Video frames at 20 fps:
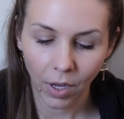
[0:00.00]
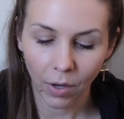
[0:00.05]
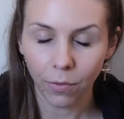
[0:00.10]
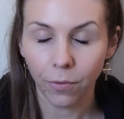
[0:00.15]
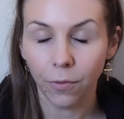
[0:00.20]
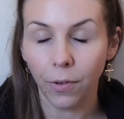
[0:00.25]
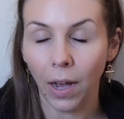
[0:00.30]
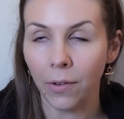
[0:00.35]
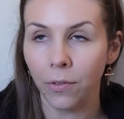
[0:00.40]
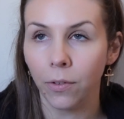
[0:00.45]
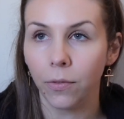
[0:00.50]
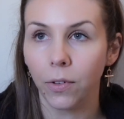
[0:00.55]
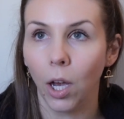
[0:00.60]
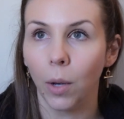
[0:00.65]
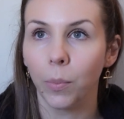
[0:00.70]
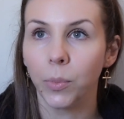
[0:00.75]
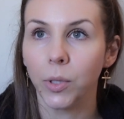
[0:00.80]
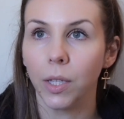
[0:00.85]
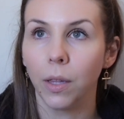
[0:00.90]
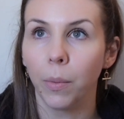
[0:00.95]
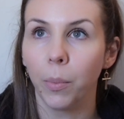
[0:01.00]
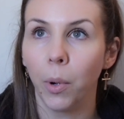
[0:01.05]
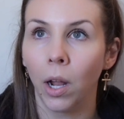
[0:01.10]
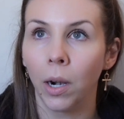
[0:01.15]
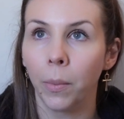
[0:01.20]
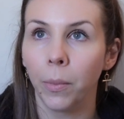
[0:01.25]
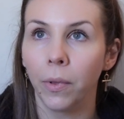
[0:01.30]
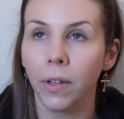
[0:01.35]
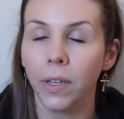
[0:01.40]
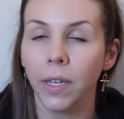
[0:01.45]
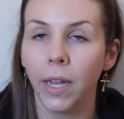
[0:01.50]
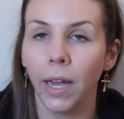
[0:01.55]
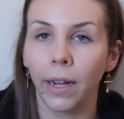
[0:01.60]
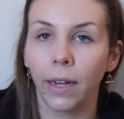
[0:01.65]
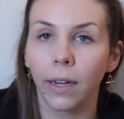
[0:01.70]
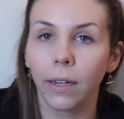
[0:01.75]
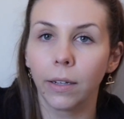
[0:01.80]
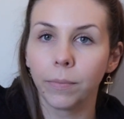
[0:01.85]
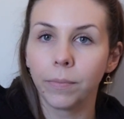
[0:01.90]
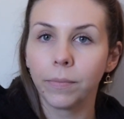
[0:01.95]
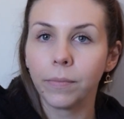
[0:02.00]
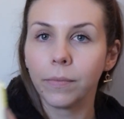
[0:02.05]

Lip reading: Five of Cups at the bottom of the deck.